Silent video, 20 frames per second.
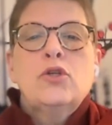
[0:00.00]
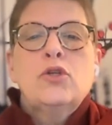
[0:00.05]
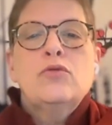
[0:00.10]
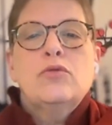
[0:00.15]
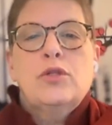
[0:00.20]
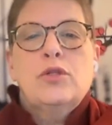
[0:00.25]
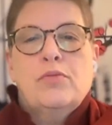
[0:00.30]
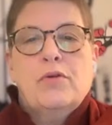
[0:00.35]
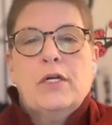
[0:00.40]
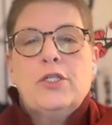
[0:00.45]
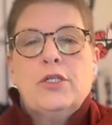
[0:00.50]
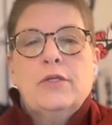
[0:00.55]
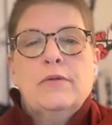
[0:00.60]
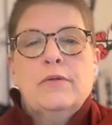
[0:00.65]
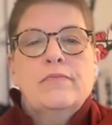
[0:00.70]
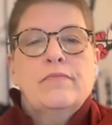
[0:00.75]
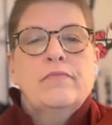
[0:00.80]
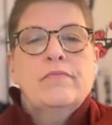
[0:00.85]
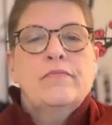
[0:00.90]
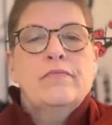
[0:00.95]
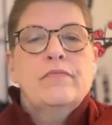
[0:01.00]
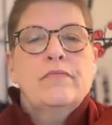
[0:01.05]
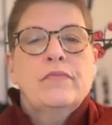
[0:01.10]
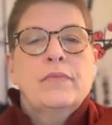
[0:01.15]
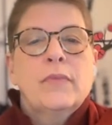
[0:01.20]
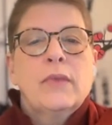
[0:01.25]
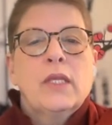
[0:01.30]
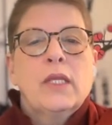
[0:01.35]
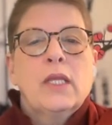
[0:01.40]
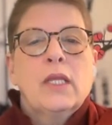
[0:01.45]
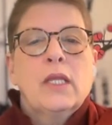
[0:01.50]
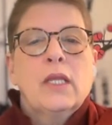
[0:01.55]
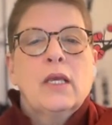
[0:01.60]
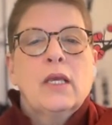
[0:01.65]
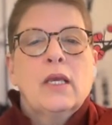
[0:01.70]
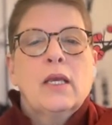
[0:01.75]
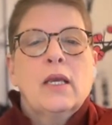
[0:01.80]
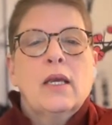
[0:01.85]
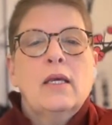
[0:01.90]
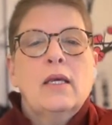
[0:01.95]
depression.
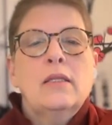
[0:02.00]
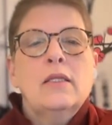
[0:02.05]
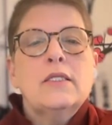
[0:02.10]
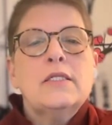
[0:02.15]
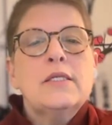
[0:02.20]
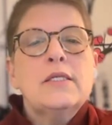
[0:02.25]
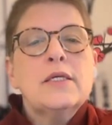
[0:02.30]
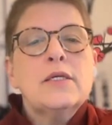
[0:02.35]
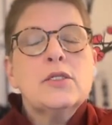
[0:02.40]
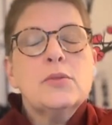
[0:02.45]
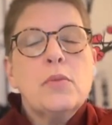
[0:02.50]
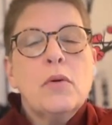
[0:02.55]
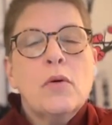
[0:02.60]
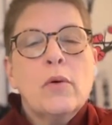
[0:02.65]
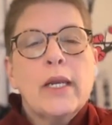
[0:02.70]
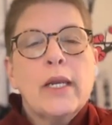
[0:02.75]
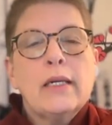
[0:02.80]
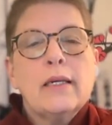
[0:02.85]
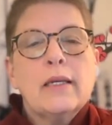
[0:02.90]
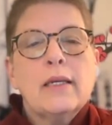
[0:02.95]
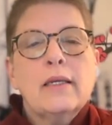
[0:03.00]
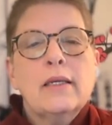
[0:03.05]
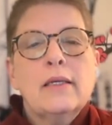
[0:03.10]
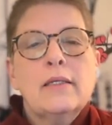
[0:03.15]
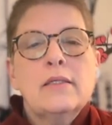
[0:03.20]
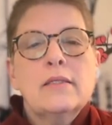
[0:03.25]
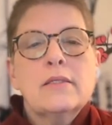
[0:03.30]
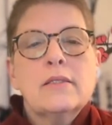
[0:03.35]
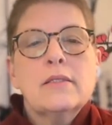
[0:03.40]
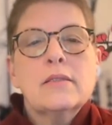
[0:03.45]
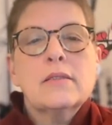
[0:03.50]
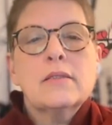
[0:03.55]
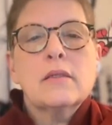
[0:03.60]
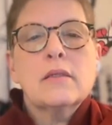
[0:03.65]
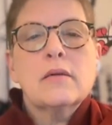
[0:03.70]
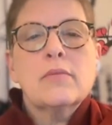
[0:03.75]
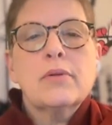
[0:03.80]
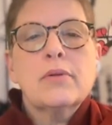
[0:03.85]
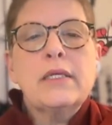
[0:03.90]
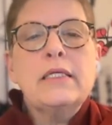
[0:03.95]
And the sixth point is
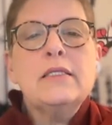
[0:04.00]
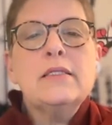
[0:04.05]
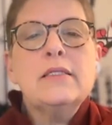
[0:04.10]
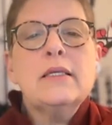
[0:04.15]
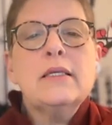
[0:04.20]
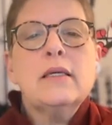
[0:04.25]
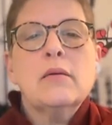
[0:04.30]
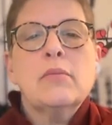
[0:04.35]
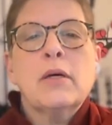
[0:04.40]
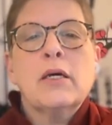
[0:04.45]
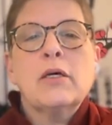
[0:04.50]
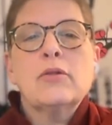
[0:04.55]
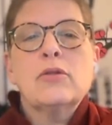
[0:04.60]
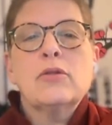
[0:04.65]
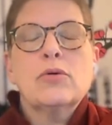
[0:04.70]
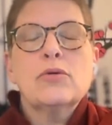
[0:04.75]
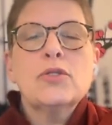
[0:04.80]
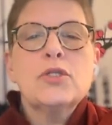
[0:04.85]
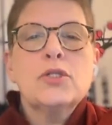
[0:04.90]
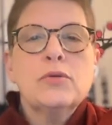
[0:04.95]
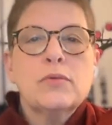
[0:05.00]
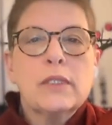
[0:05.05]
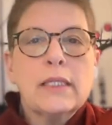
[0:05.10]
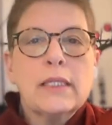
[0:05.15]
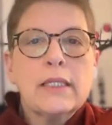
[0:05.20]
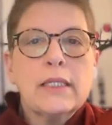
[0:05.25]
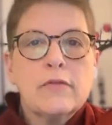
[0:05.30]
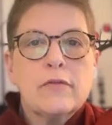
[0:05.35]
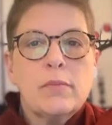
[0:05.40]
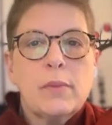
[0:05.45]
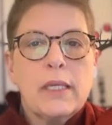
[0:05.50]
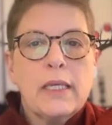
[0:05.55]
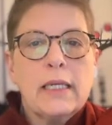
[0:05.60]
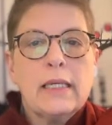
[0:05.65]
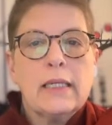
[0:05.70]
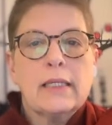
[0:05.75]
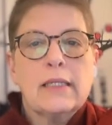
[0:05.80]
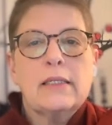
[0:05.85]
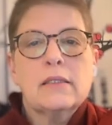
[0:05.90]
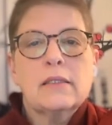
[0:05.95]
please think about those you would leave
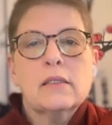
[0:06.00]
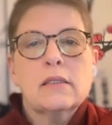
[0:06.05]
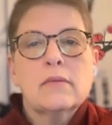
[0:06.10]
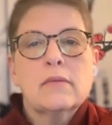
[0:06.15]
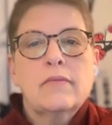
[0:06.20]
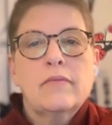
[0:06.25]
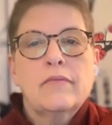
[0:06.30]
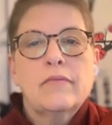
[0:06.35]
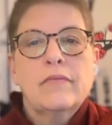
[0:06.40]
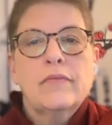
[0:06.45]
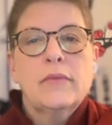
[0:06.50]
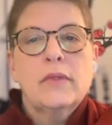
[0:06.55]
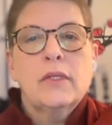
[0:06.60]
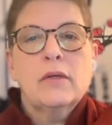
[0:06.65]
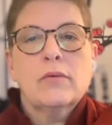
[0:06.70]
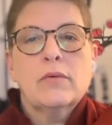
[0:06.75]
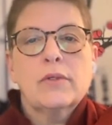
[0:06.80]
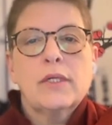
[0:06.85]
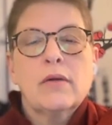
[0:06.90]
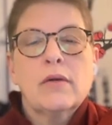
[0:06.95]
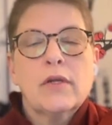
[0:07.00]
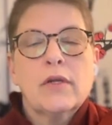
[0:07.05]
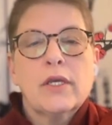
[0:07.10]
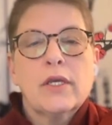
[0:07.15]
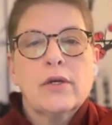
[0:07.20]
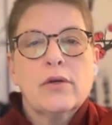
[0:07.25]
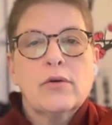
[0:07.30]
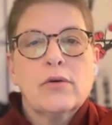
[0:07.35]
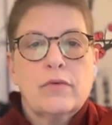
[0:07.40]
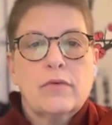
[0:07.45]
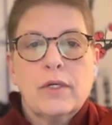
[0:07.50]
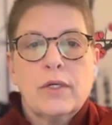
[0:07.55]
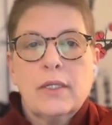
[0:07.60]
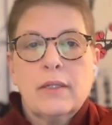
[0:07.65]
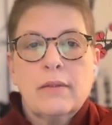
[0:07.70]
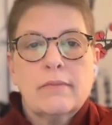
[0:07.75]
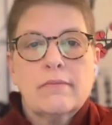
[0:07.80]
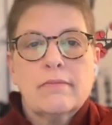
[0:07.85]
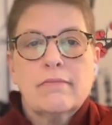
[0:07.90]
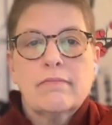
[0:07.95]
behind. They'll never get over
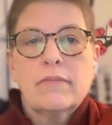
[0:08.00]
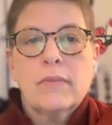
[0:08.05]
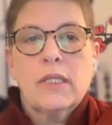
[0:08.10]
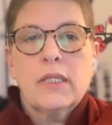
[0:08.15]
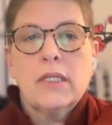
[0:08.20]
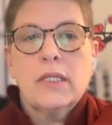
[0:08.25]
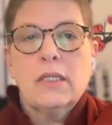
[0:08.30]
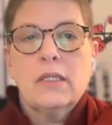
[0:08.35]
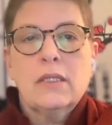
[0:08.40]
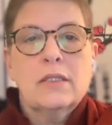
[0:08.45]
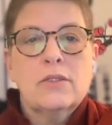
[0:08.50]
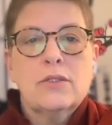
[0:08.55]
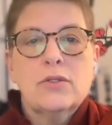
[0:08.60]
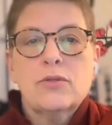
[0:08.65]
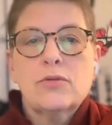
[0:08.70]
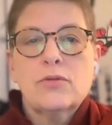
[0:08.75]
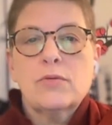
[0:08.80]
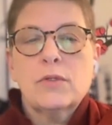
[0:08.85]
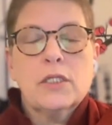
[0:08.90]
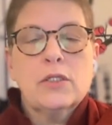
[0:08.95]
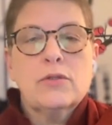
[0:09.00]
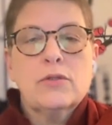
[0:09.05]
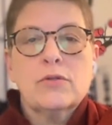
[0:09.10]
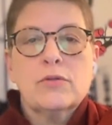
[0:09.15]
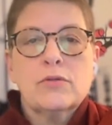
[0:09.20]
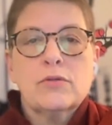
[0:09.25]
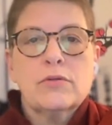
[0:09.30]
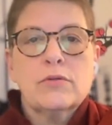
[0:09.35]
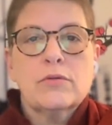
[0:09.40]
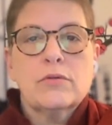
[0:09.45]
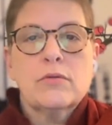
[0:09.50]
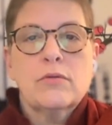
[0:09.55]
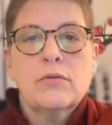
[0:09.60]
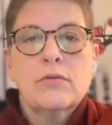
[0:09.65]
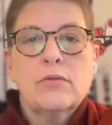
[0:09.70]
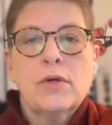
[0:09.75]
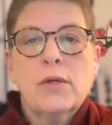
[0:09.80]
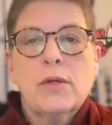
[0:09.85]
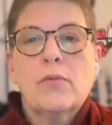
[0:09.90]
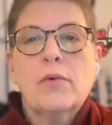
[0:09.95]
it. This is really true.
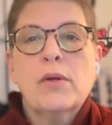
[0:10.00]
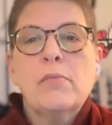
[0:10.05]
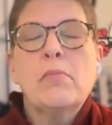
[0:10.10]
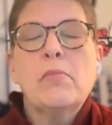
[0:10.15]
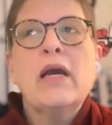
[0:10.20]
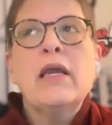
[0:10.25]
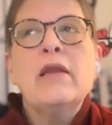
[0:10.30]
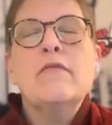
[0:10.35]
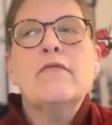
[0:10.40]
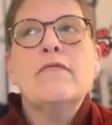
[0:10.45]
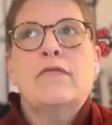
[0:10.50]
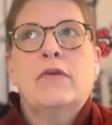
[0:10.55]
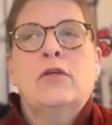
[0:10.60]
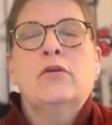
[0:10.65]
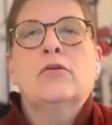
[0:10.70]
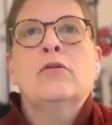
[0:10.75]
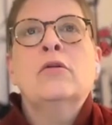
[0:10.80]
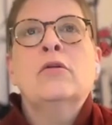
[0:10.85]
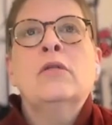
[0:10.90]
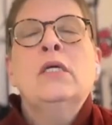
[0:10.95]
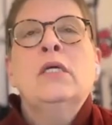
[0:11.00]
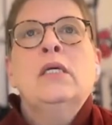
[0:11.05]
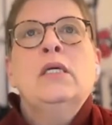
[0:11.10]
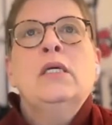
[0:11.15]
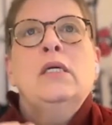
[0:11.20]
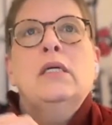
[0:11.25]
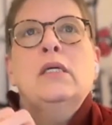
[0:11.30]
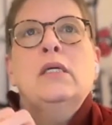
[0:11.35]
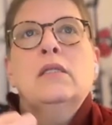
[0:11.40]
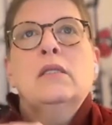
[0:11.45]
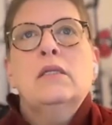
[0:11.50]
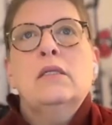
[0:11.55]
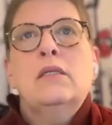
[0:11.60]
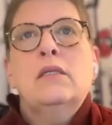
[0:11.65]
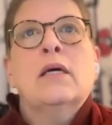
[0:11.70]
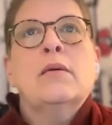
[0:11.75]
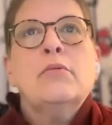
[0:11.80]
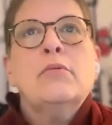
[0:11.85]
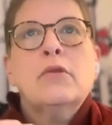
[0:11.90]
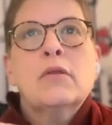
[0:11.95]
We might feel in the
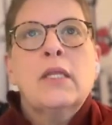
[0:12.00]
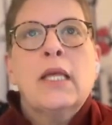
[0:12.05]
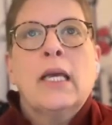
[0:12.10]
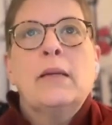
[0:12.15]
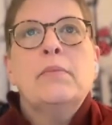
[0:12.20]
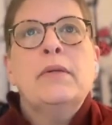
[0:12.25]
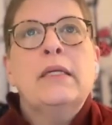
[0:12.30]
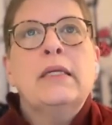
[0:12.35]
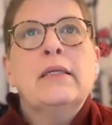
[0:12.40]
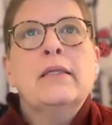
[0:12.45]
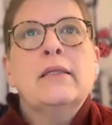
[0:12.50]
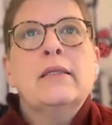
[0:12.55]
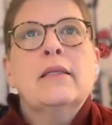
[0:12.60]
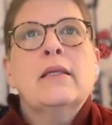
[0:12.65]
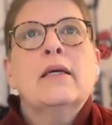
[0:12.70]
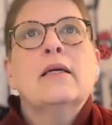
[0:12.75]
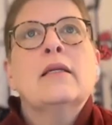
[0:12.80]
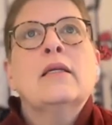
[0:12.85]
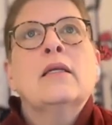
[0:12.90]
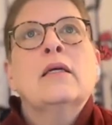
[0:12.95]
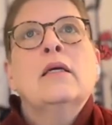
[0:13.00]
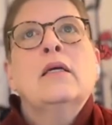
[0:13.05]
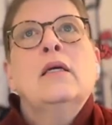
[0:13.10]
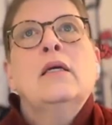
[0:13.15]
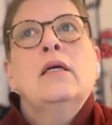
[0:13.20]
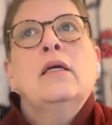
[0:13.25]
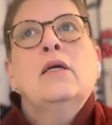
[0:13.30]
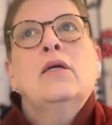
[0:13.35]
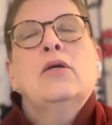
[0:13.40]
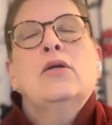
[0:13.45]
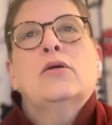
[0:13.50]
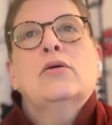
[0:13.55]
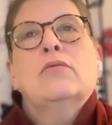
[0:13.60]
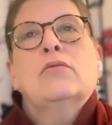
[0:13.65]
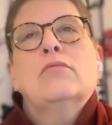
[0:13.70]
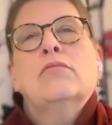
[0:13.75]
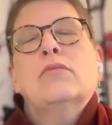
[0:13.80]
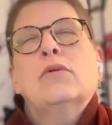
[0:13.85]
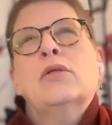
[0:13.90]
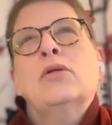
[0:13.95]
depth of that pit that,
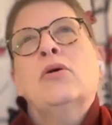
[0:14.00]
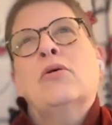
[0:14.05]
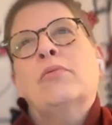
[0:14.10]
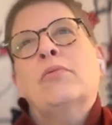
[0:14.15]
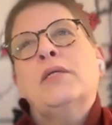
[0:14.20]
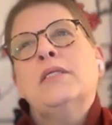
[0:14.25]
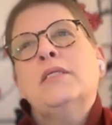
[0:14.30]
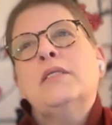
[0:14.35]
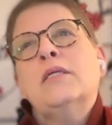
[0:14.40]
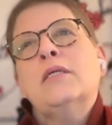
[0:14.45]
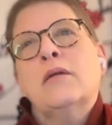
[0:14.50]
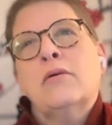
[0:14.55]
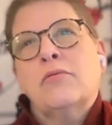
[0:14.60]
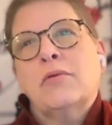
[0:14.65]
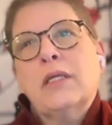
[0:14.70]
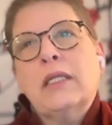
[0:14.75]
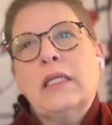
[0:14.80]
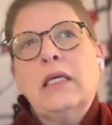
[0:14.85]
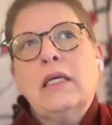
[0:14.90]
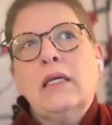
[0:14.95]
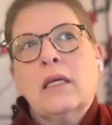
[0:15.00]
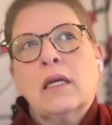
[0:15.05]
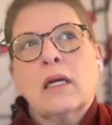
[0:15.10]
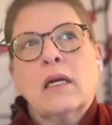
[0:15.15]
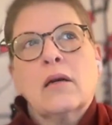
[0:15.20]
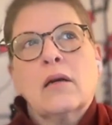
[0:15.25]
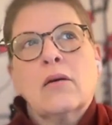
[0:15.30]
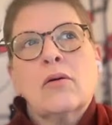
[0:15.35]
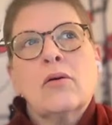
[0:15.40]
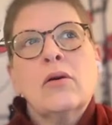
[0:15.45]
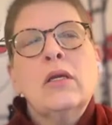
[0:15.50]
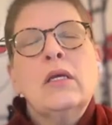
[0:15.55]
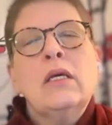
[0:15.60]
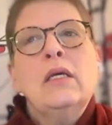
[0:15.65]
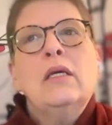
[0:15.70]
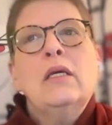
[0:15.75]
nobody's going to really care.